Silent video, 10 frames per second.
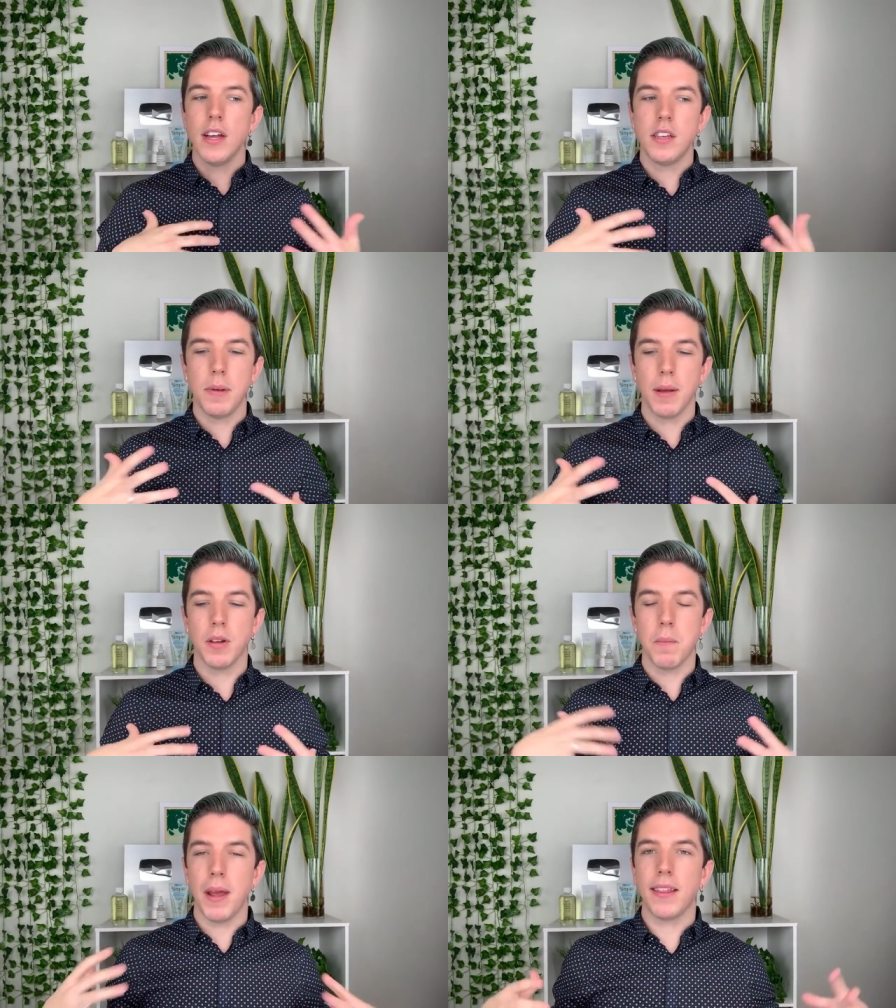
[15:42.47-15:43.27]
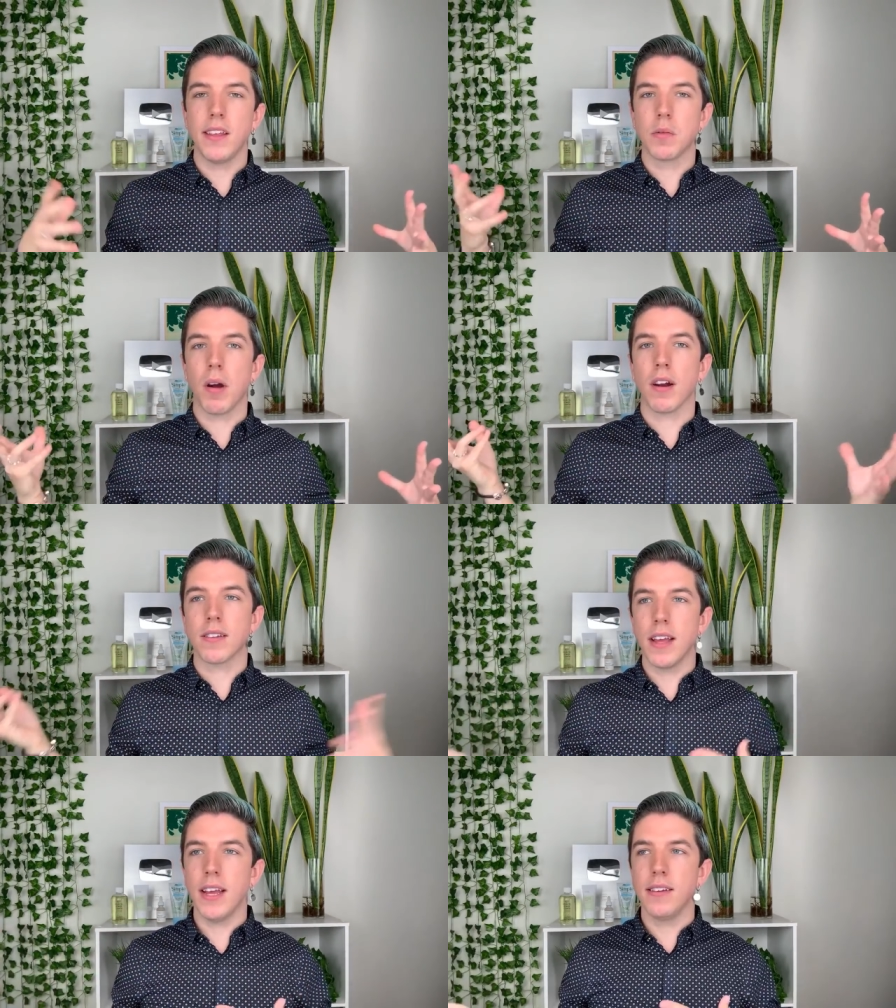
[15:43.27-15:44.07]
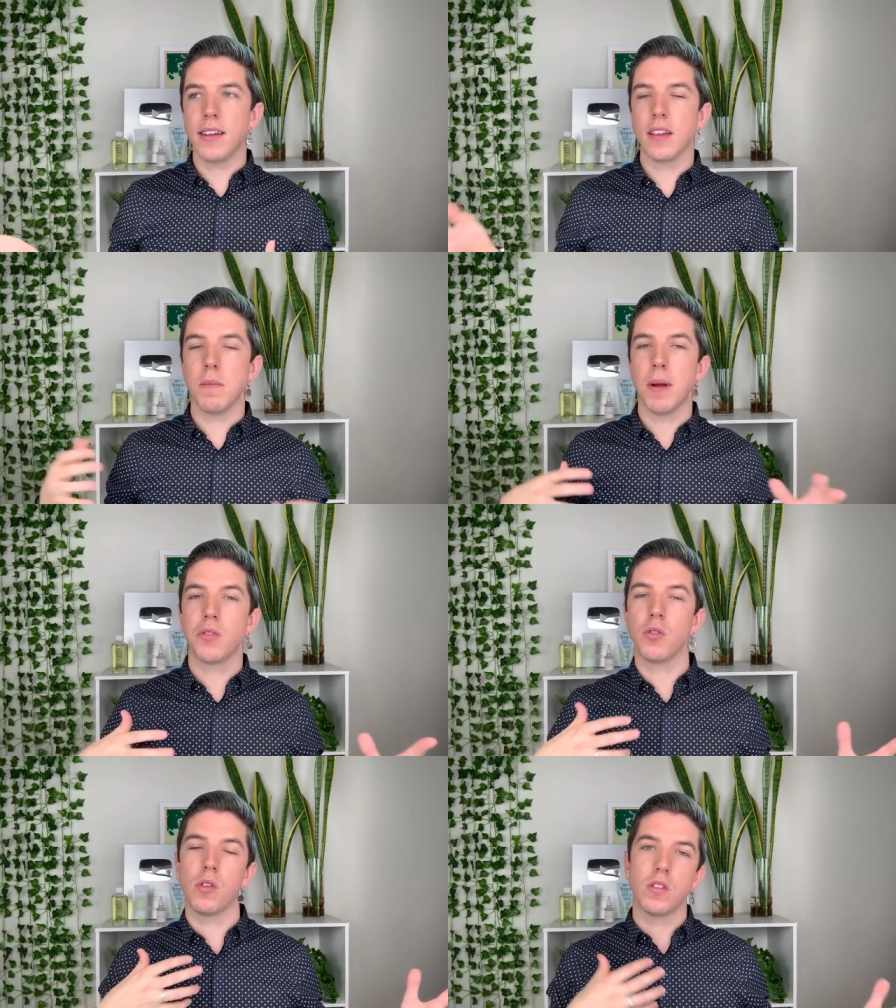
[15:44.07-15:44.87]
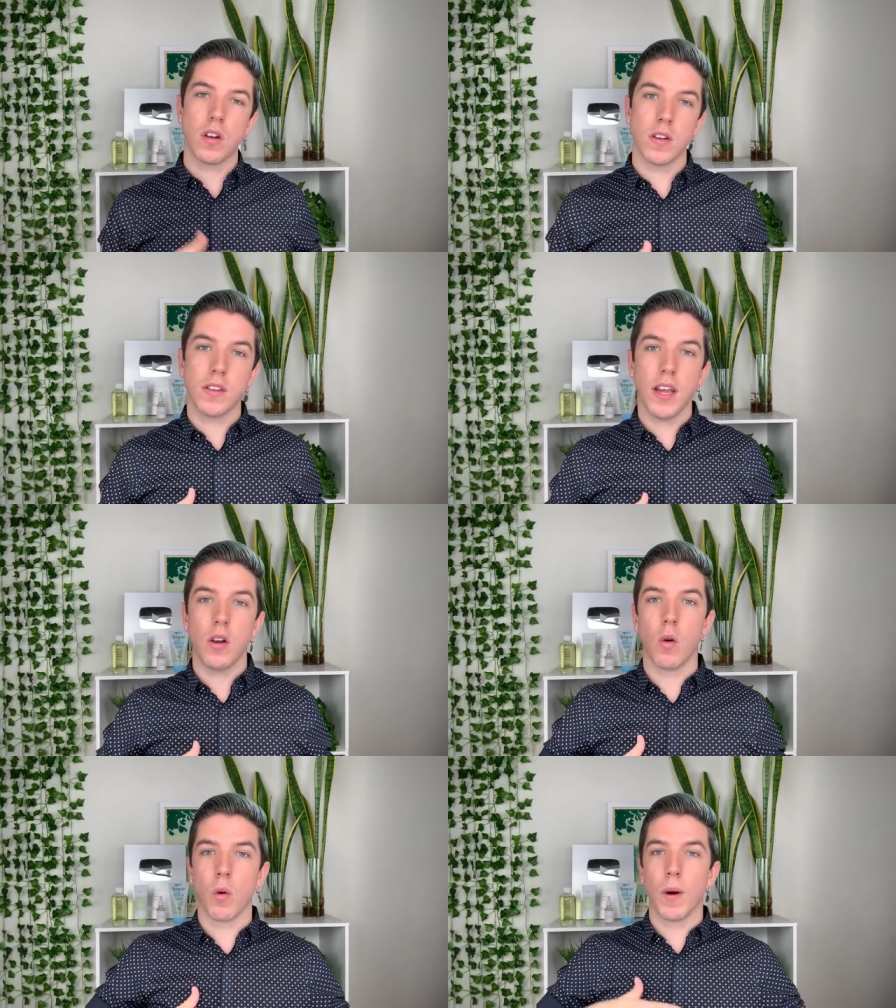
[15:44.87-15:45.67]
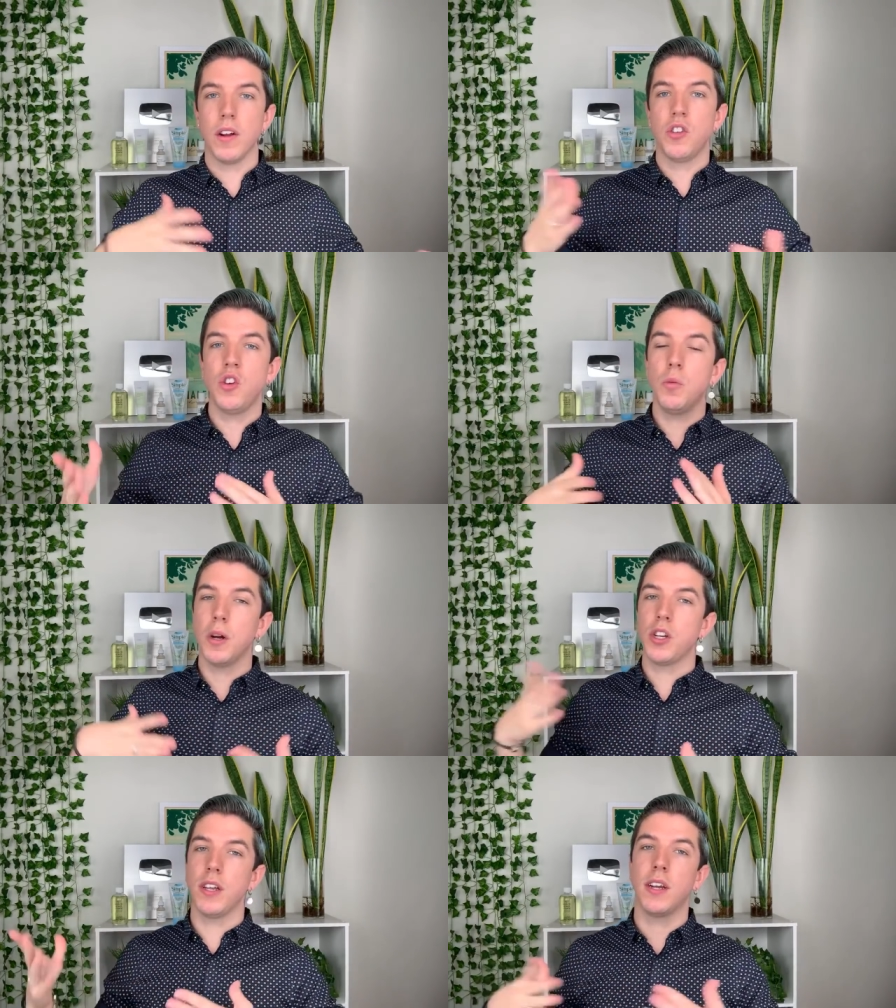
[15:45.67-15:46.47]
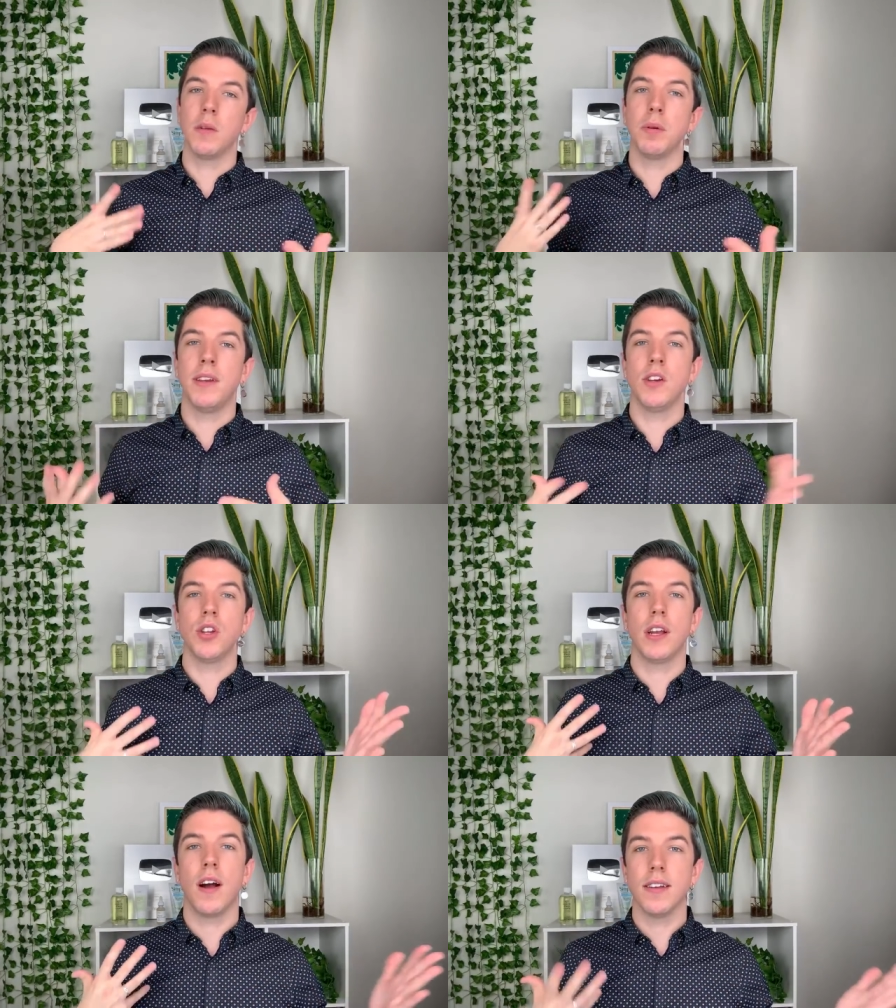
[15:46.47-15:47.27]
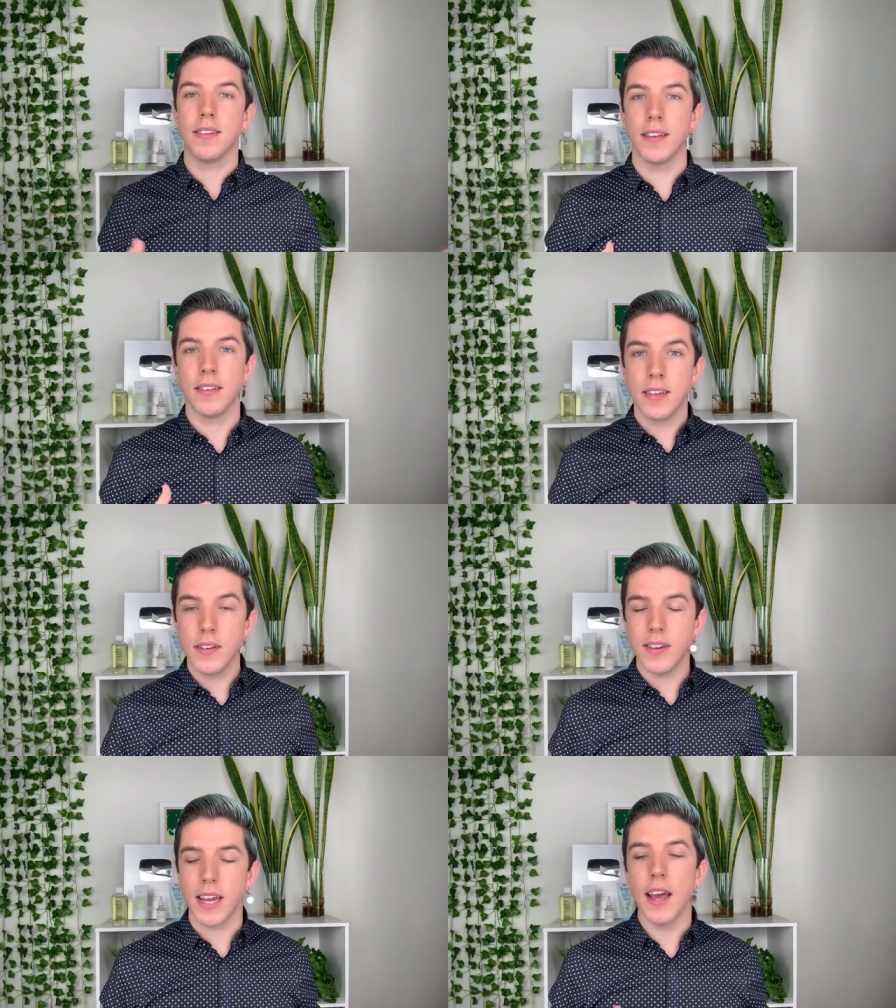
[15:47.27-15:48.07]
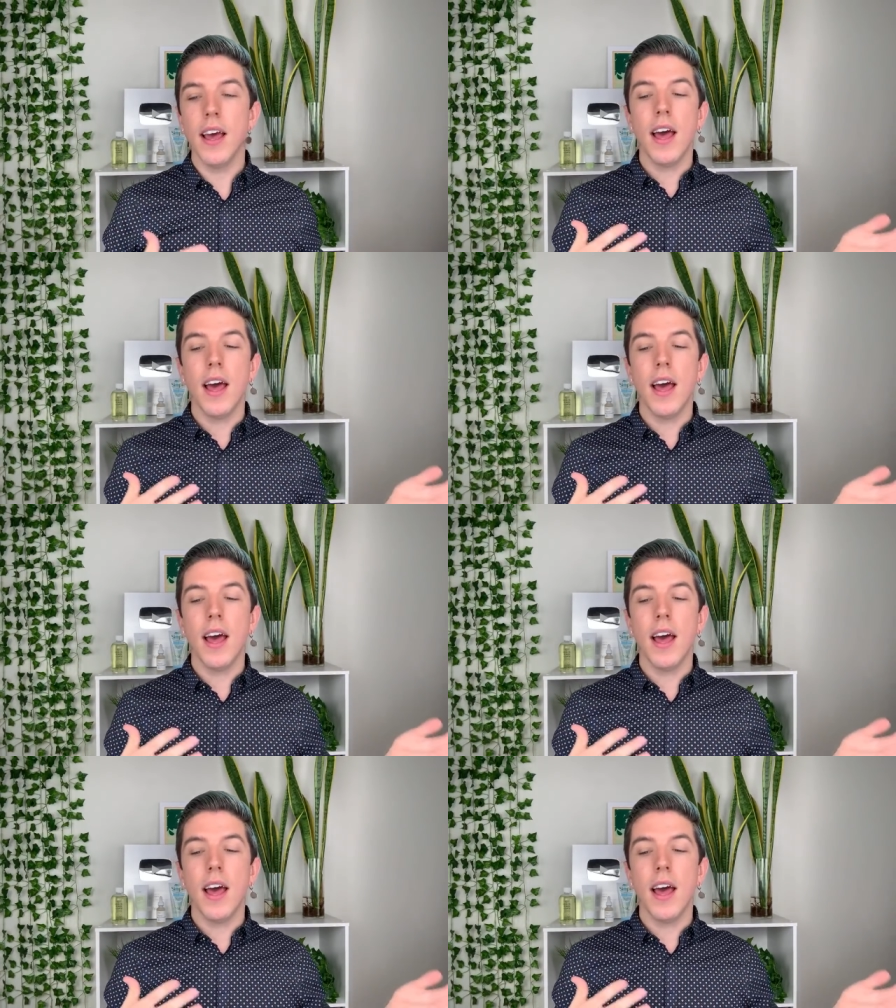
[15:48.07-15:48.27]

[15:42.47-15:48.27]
to be able to make these products in to get the best results on our skin or where it's too much that it can potentially cause sensitivity.